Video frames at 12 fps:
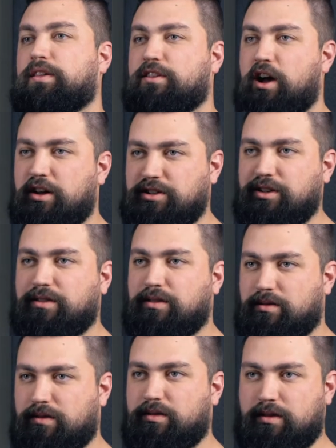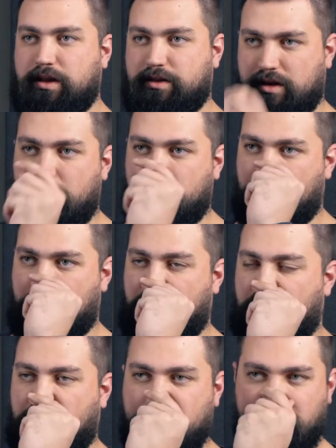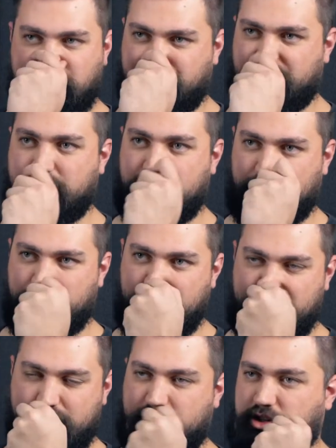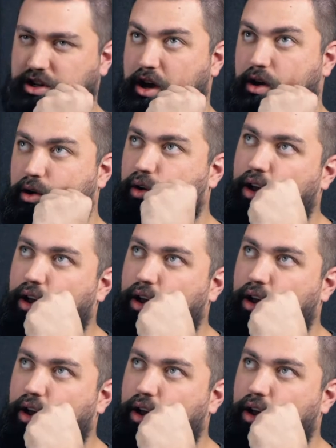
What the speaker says: solitude is another interesting piece of the show.